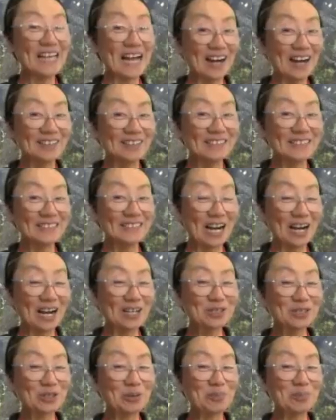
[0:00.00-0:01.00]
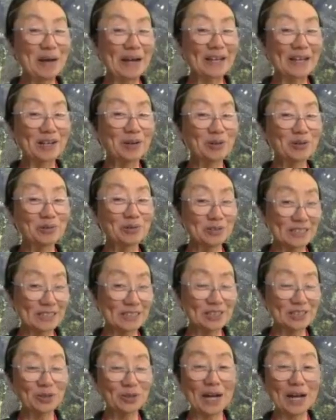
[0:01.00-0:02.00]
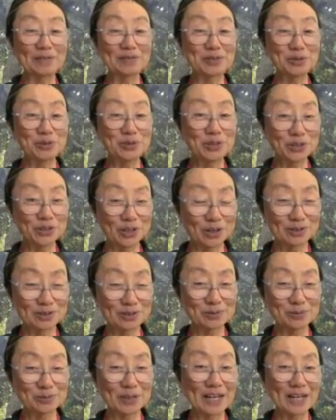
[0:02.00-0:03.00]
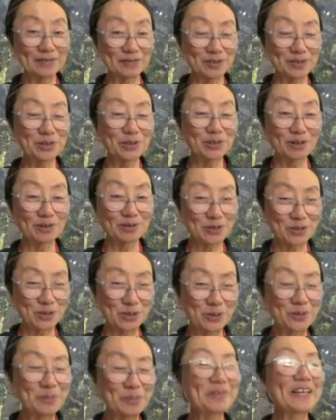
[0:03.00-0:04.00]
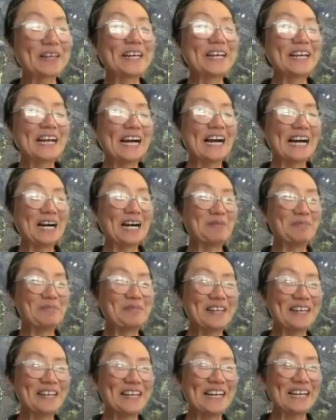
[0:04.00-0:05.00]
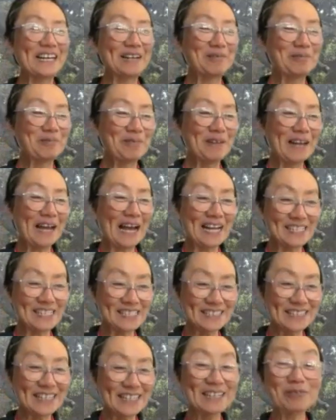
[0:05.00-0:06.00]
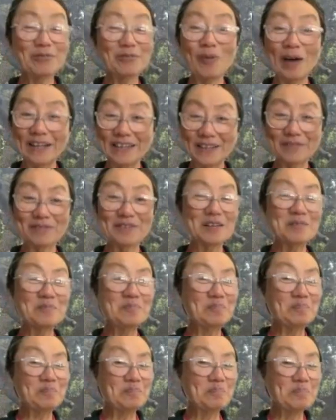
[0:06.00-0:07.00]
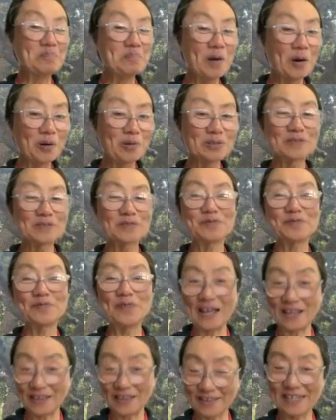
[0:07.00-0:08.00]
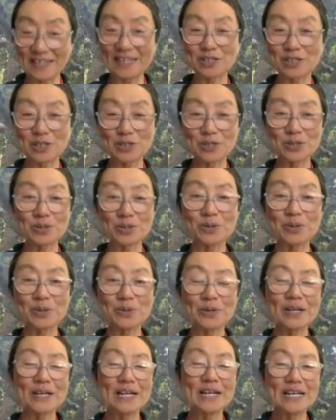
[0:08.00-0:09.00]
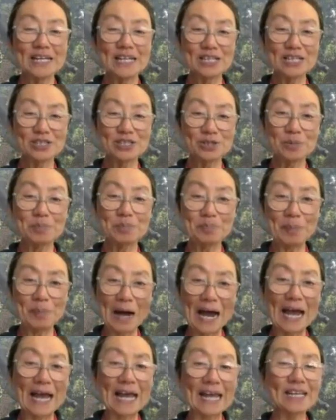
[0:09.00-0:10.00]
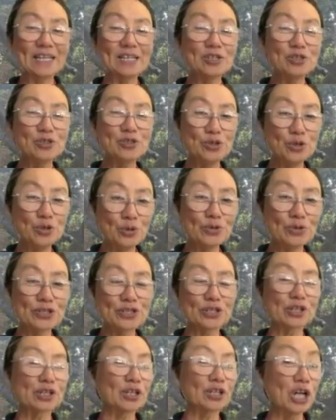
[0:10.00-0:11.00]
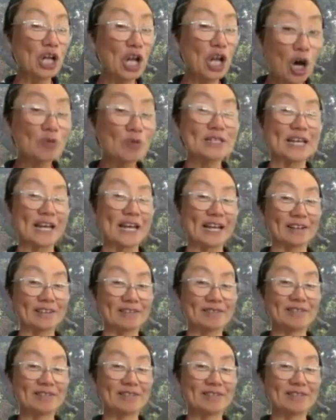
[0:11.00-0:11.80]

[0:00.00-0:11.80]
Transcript: Yeah, yeah. So Michael, since you have two girls, we have two girls too. Um, I think one of the most fun thing to do is to buy used clothing,